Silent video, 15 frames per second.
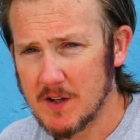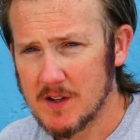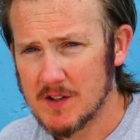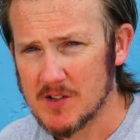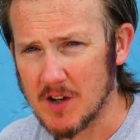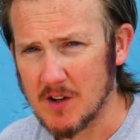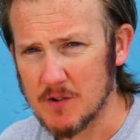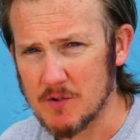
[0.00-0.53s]

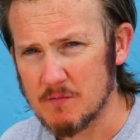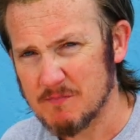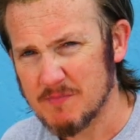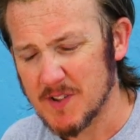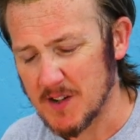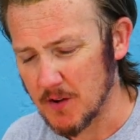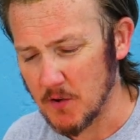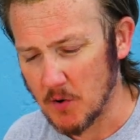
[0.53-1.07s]
So,
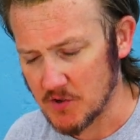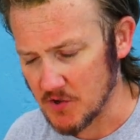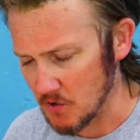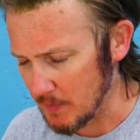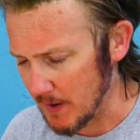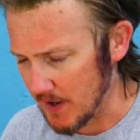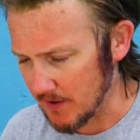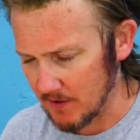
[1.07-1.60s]
you know, not too
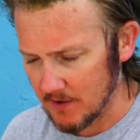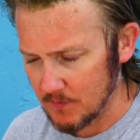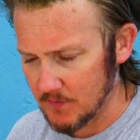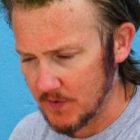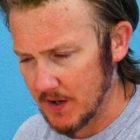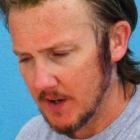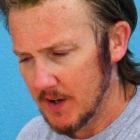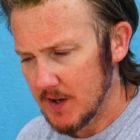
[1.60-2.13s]
bad, I don't
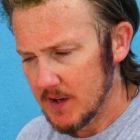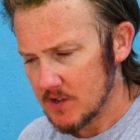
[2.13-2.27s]
think.